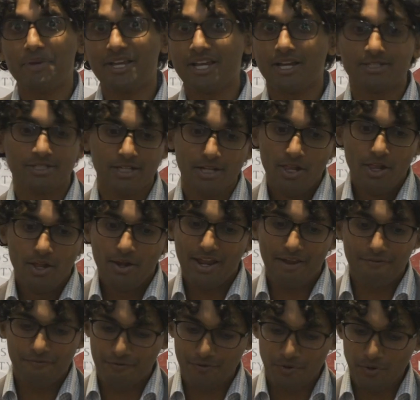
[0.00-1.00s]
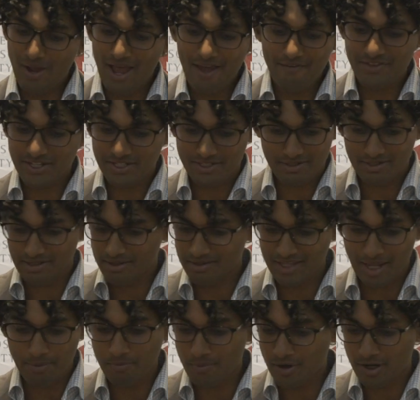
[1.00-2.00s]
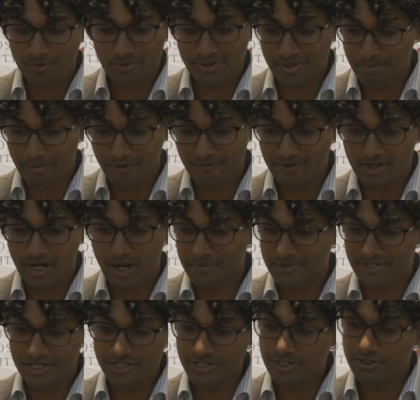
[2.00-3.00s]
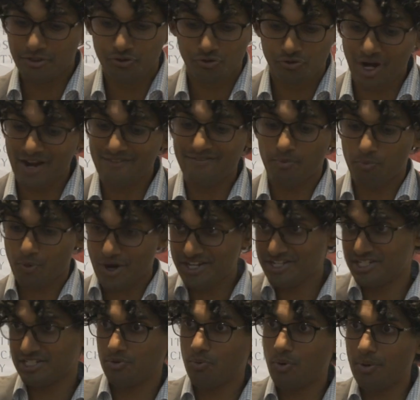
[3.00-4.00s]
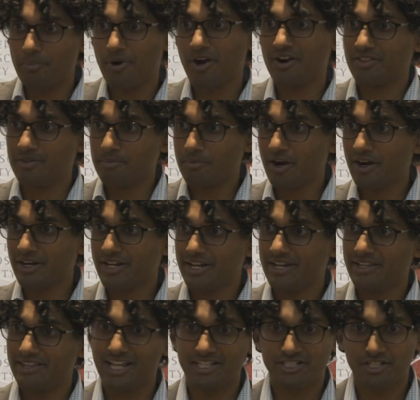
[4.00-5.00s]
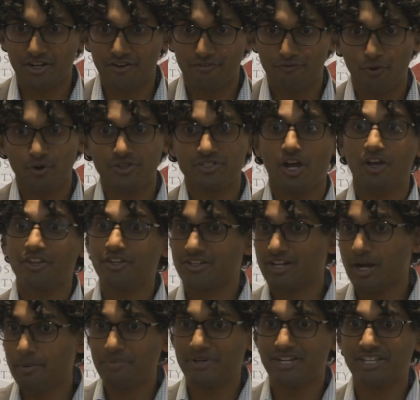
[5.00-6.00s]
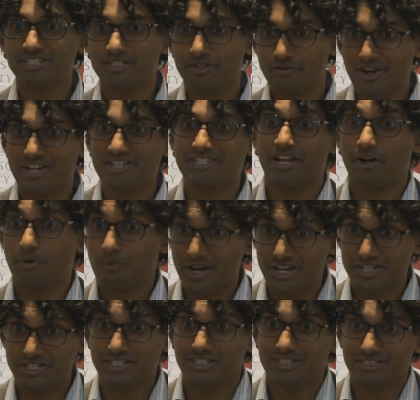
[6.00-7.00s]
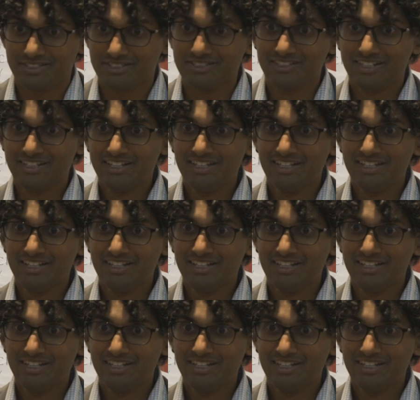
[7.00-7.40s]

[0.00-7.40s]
Because if you have this labor market with imperfect competition and you drive up wages in one part of the market, that's going to force other companies to raise their wages